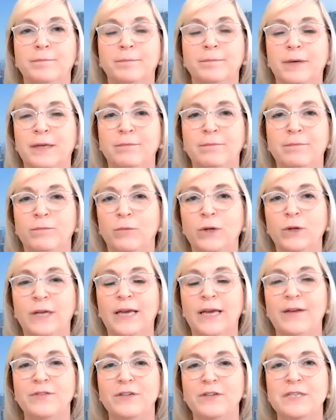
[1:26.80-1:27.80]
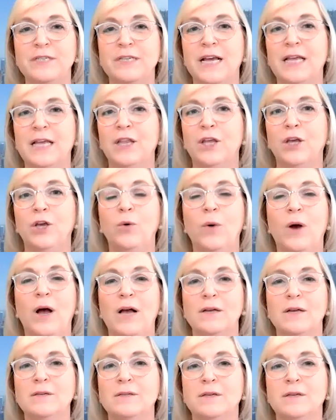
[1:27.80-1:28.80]
in really every state in the
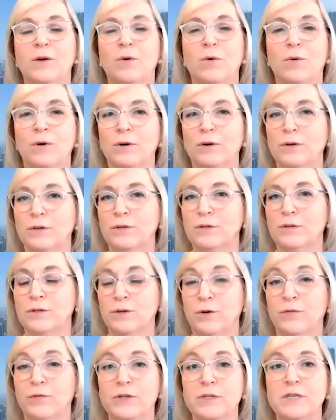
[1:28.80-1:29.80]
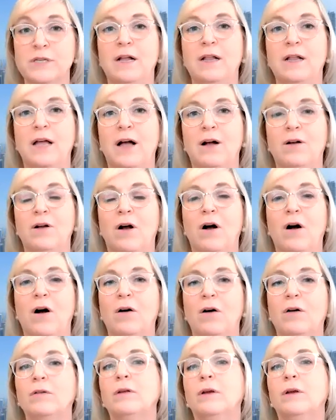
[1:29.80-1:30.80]
US, in order to serve or sell
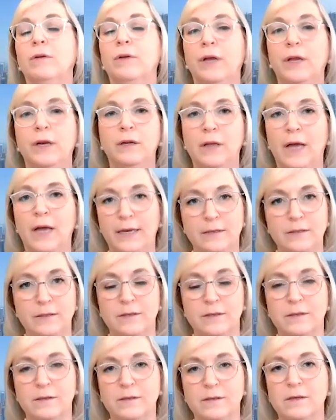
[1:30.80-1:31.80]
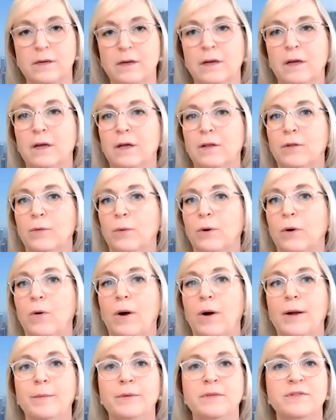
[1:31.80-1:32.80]
alcohol, you need a license. The
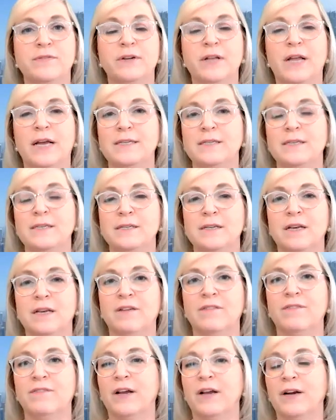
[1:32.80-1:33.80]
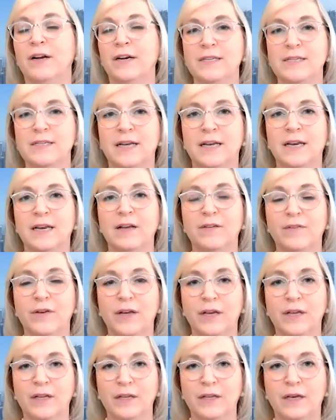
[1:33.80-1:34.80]
requirements for licensing vary
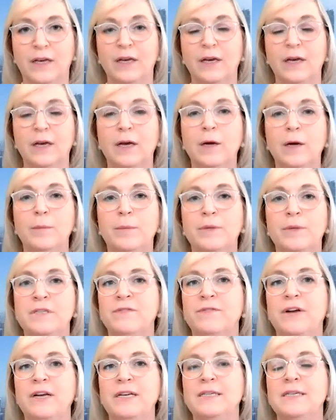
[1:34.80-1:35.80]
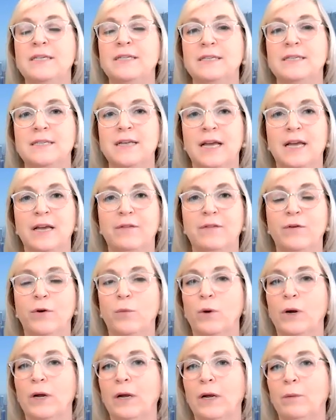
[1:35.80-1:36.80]
significantly, but suffice it to say, if you're
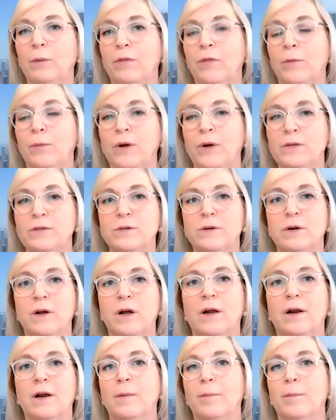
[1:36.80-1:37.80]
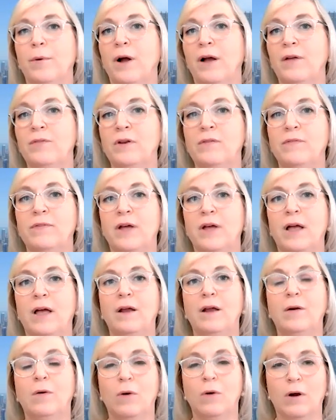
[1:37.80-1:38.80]
working with a restaurant on a private
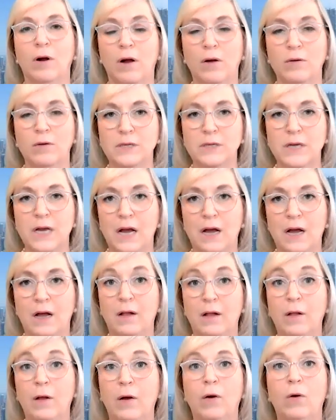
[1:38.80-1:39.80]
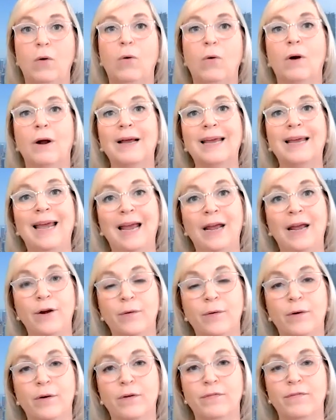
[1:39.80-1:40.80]
event or a hotel or a
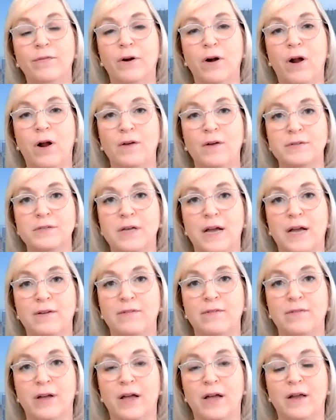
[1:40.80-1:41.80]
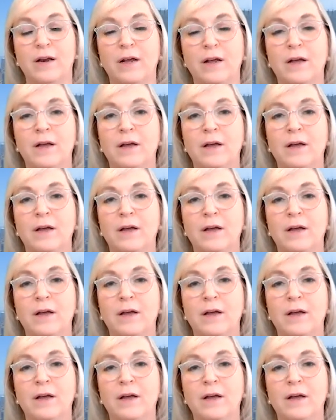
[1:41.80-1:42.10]
caterer for an offsite event,